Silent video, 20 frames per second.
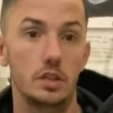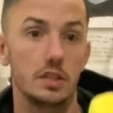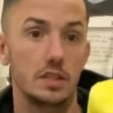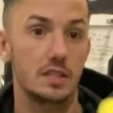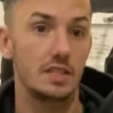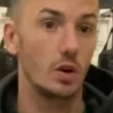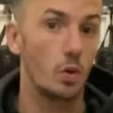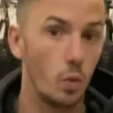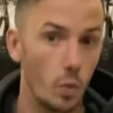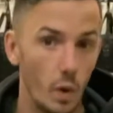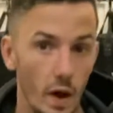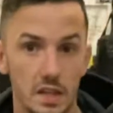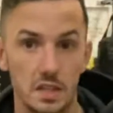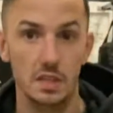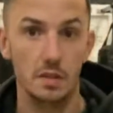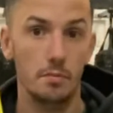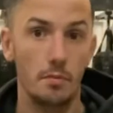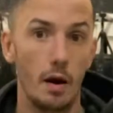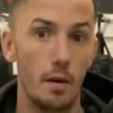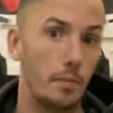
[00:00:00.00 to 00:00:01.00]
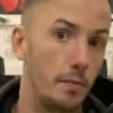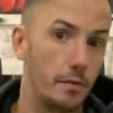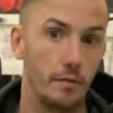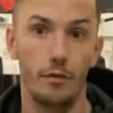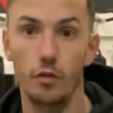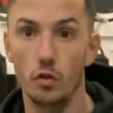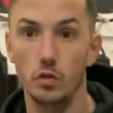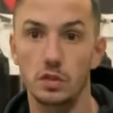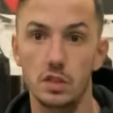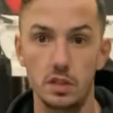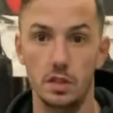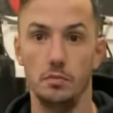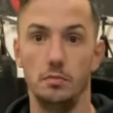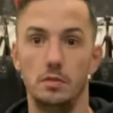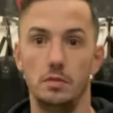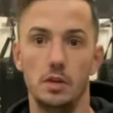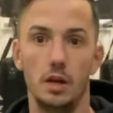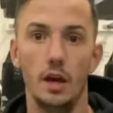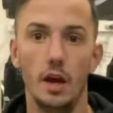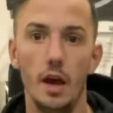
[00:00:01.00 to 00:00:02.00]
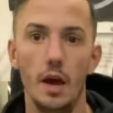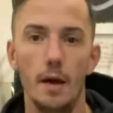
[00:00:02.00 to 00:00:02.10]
It still wakes them up and forces them to